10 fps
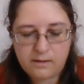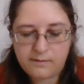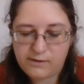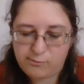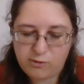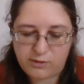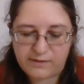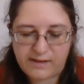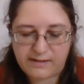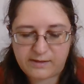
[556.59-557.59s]
This
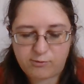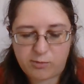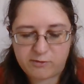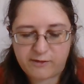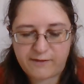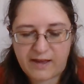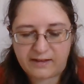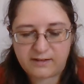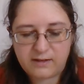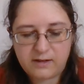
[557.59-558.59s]
prudence had its proper
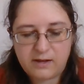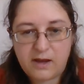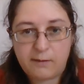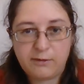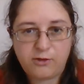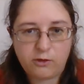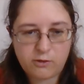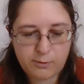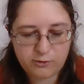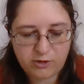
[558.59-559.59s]
effect, and with
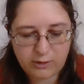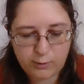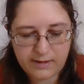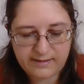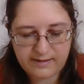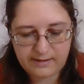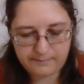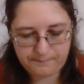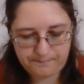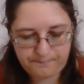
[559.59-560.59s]
tolerable tranquillity
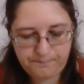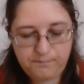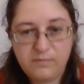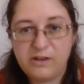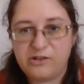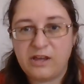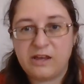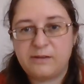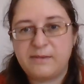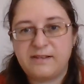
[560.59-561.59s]
she
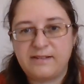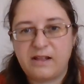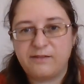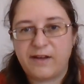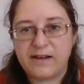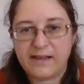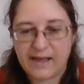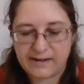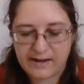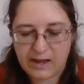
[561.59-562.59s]
heard Mrs. Delvile
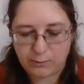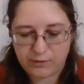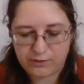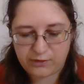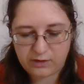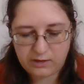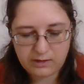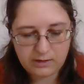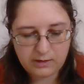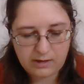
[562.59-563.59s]
again announced,
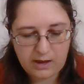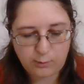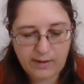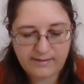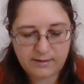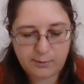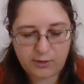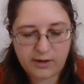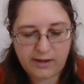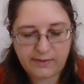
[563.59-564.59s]
and waited upon
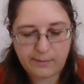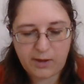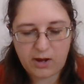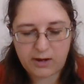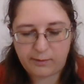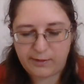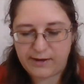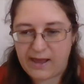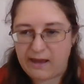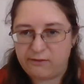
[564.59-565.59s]
her in the parlour with an
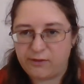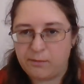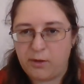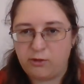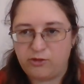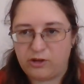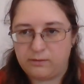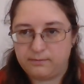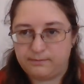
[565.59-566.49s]
air of composure.